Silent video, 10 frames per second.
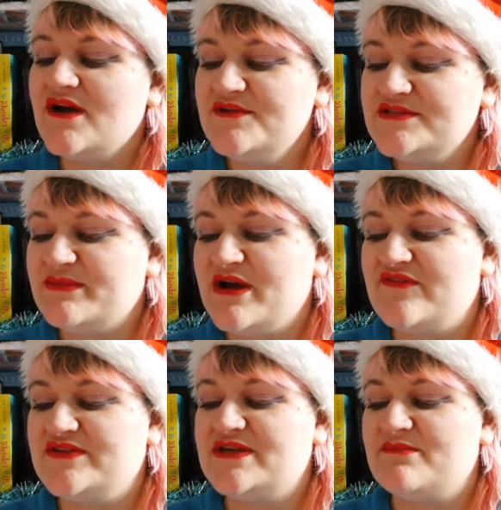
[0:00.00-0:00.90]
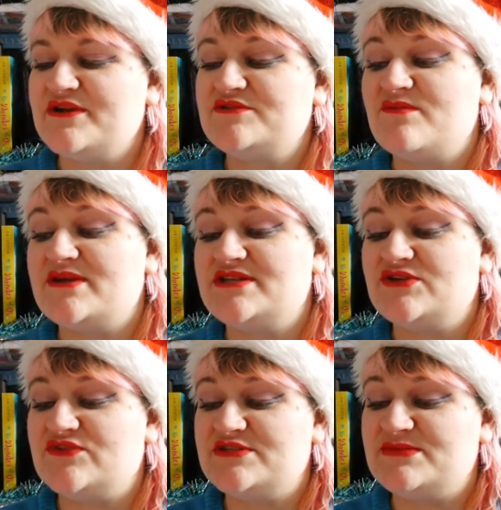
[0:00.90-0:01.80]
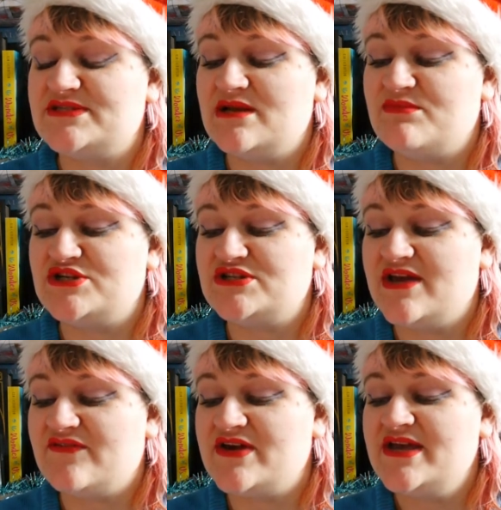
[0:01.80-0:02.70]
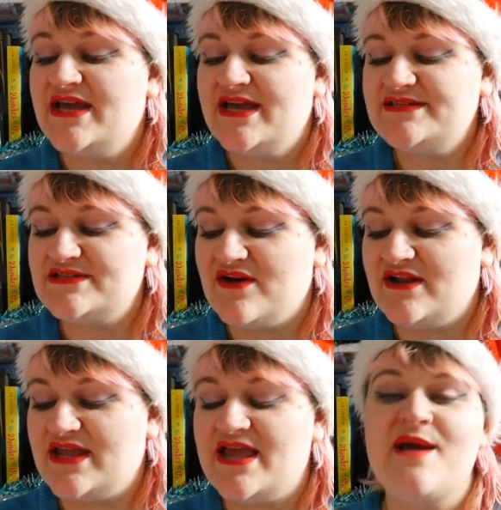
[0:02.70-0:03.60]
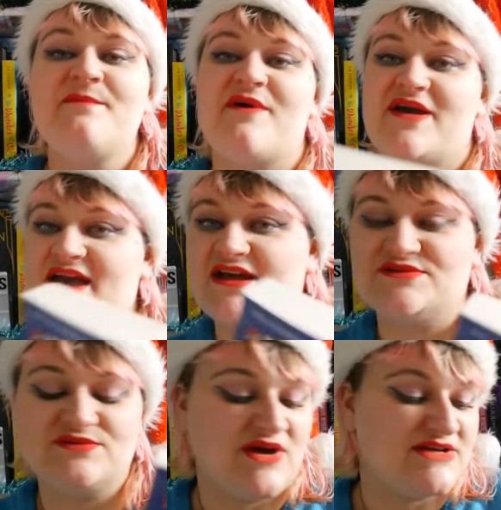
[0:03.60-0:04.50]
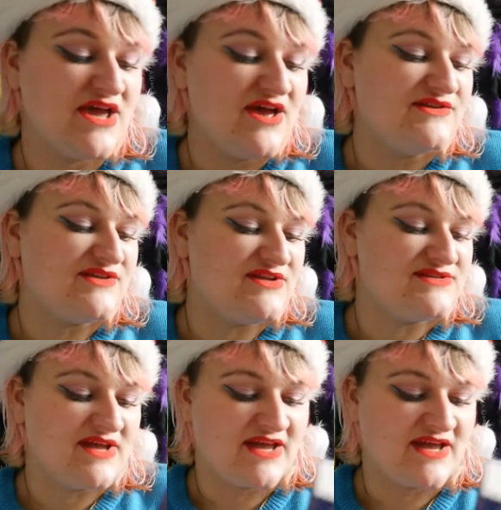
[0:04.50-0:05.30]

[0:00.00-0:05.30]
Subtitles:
perfect and most romantic Christmas celebration ever, entirely by candlelight. So